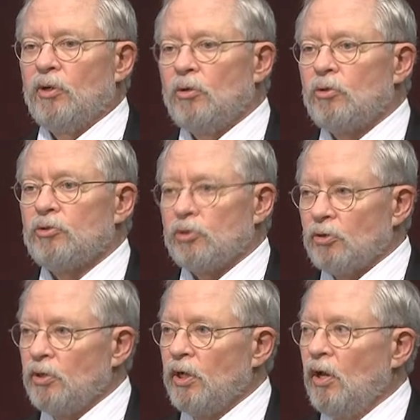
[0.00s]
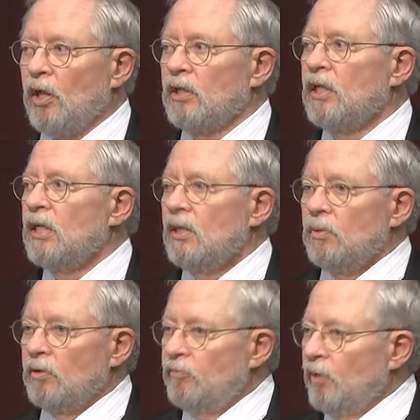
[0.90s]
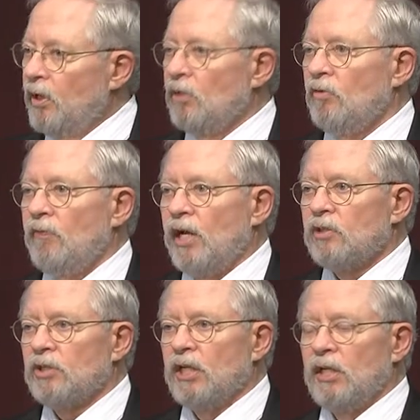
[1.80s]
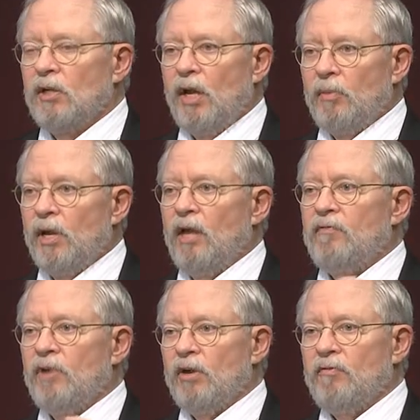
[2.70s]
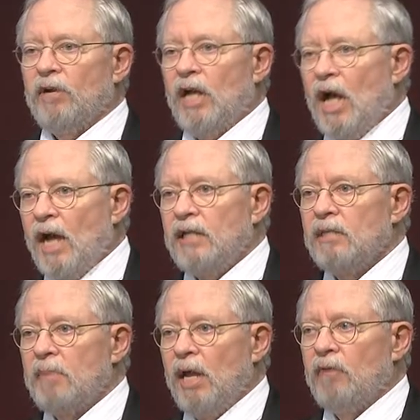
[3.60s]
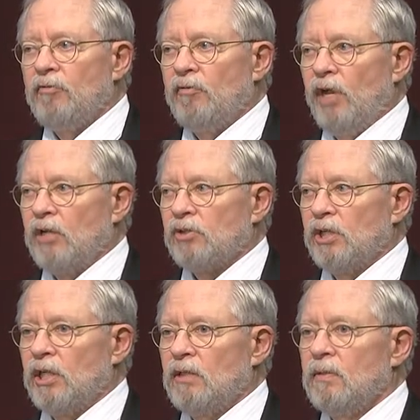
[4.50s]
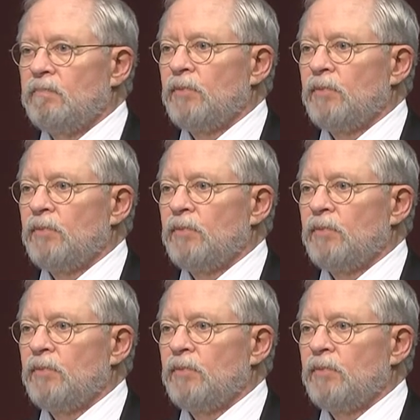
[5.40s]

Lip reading: And of course, early on, we had very little vaccine, and we had very, very high demand for vaccine,